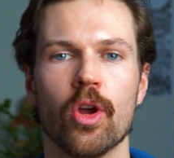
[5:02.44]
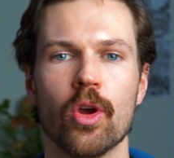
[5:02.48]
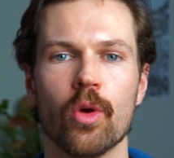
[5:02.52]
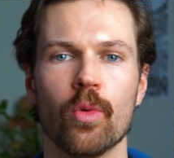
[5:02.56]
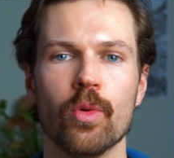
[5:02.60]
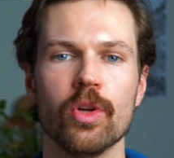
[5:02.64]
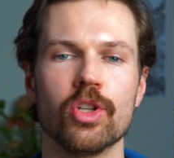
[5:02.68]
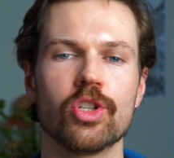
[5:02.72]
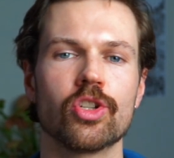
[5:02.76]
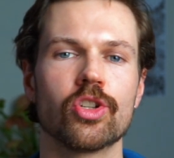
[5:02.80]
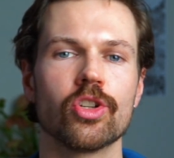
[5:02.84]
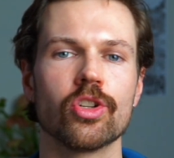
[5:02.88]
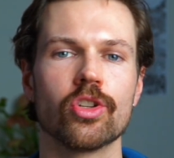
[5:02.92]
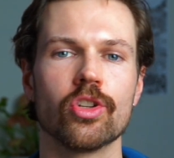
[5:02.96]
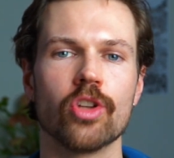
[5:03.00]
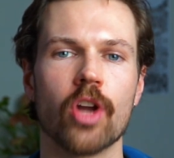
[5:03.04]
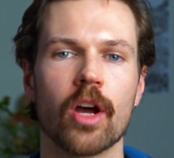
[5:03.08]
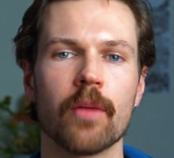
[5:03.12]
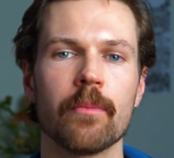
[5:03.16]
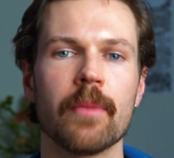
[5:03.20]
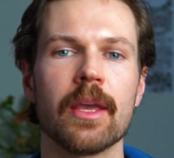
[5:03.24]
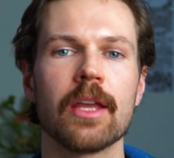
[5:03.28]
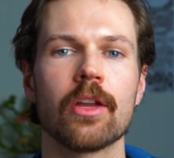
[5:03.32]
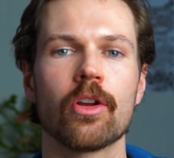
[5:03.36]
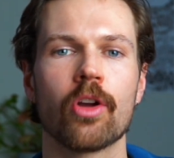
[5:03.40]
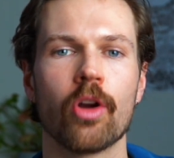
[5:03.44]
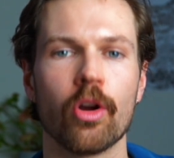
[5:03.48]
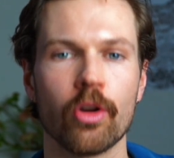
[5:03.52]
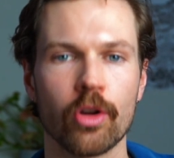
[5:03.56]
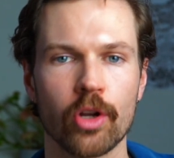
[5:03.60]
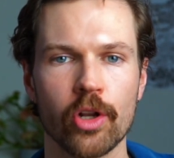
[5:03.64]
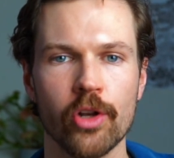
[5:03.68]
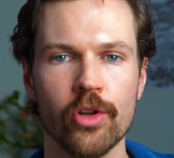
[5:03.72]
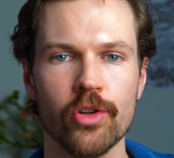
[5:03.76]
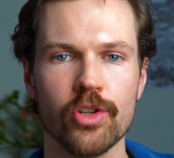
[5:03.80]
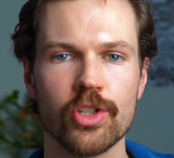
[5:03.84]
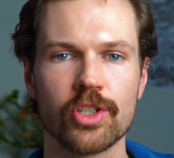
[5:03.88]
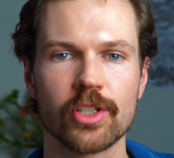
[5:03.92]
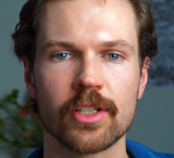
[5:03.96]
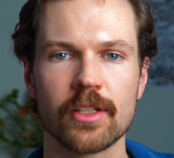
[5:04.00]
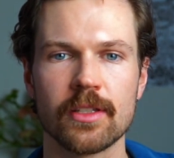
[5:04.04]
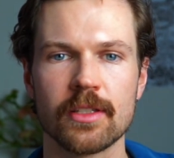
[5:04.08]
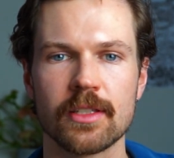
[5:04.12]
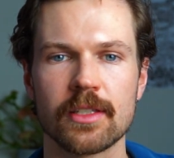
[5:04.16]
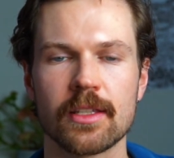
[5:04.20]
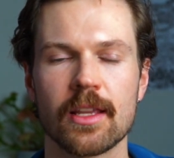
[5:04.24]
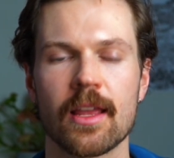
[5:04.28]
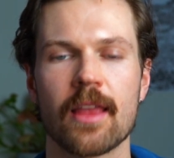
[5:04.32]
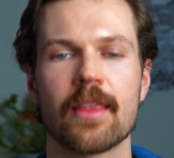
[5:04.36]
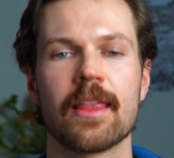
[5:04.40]
we should not make
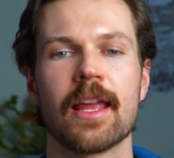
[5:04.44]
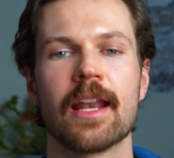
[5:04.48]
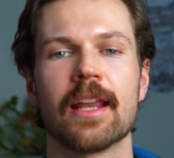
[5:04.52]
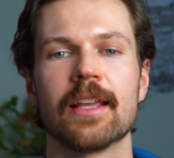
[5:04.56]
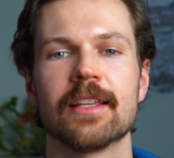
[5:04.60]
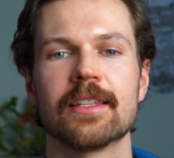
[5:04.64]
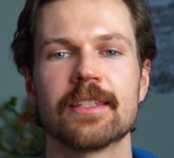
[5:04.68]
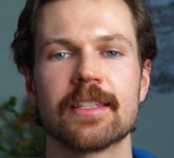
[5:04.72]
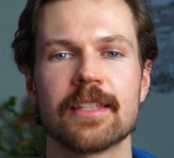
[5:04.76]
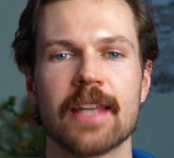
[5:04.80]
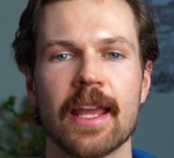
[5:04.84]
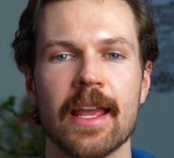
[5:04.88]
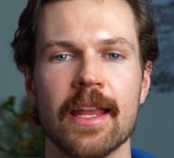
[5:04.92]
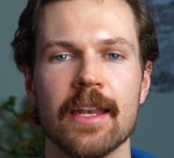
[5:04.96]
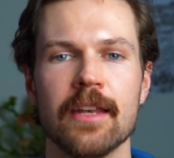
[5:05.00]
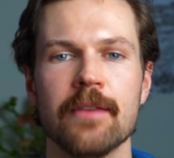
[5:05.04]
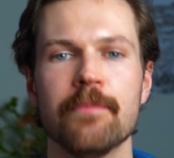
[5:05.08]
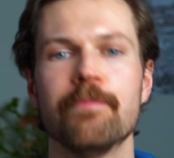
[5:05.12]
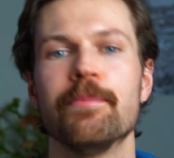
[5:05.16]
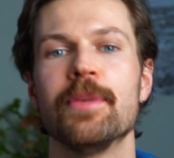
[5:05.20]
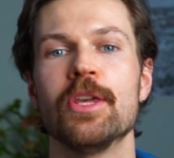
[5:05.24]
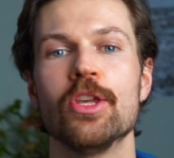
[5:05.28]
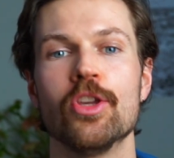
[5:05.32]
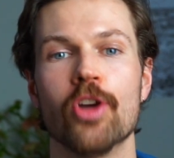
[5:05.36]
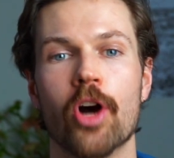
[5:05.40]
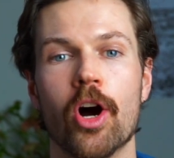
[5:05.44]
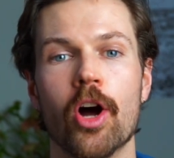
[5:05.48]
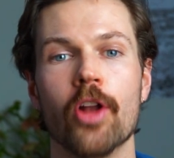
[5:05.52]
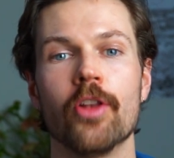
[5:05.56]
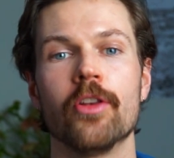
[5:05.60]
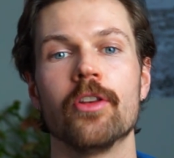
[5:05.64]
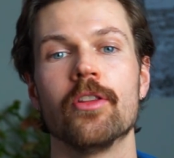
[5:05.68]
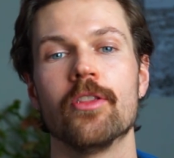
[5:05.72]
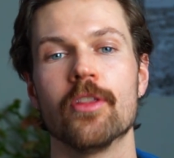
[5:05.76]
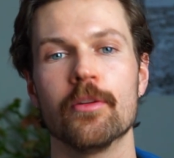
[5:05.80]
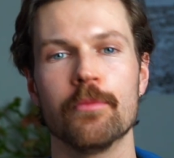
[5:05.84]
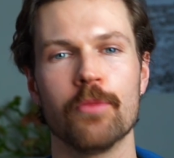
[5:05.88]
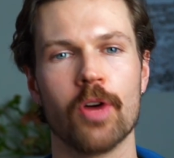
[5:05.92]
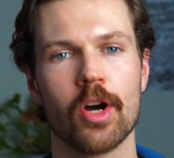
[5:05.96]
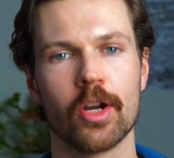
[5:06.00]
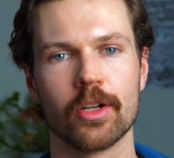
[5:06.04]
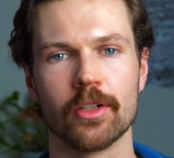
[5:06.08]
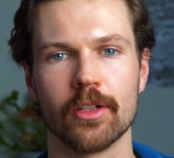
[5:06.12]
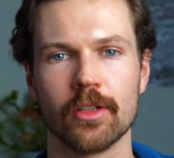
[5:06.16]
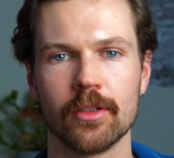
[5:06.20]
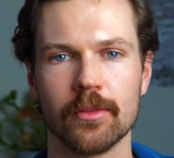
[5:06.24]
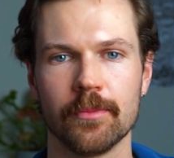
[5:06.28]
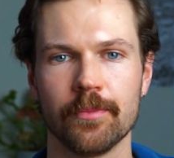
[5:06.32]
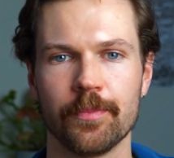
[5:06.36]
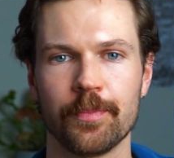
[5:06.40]
conclusions that extend beyond the
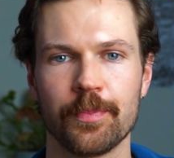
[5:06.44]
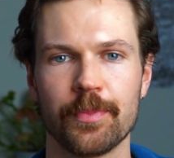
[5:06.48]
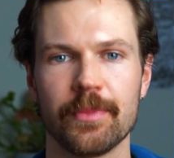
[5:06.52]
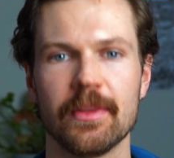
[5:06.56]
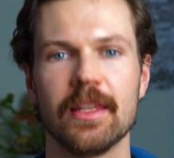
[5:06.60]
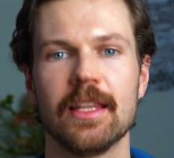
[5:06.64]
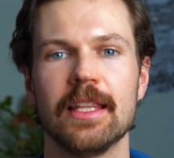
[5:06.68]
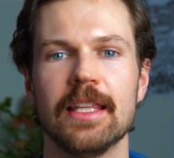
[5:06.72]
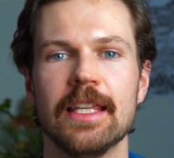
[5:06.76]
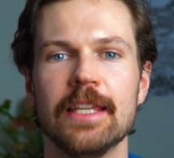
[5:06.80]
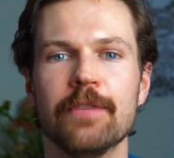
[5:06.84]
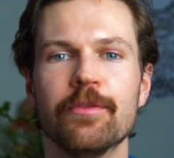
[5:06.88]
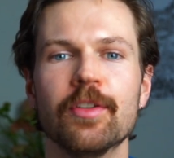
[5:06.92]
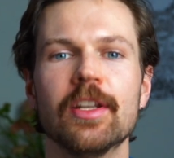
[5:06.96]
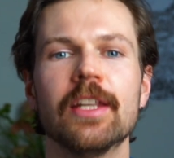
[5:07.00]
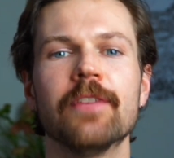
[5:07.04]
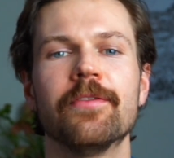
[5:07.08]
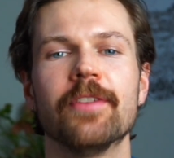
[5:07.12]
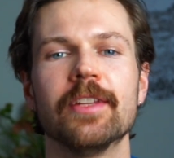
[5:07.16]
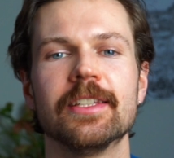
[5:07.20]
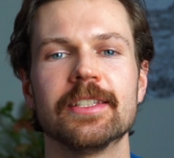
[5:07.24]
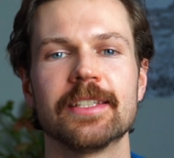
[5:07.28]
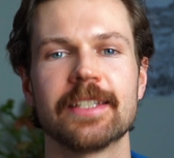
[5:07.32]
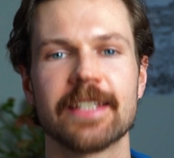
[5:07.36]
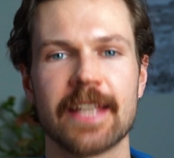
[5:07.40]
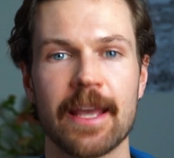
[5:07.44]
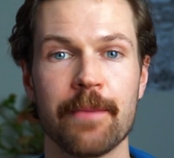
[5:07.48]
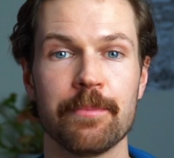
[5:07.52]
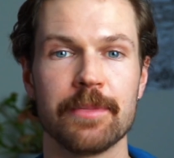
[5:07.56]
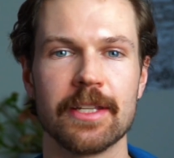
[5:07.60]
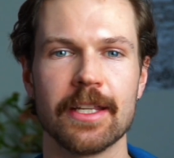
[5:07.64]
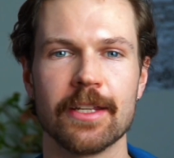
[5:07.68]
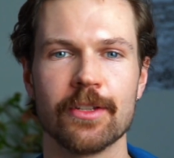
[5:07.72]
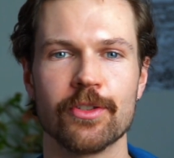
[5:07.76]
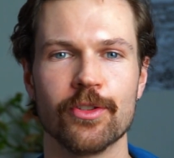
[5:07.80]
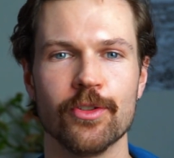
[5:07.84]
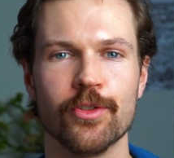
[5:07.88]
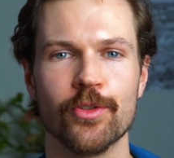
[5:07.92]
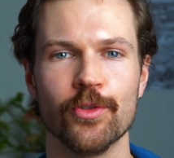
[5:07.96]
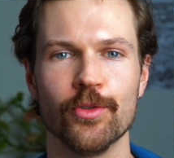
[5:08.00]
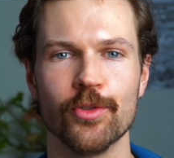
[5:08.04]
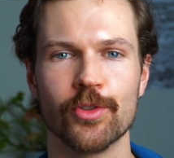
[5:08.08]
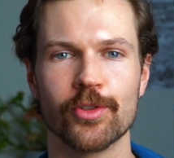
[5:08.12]
model even if it's tempting to do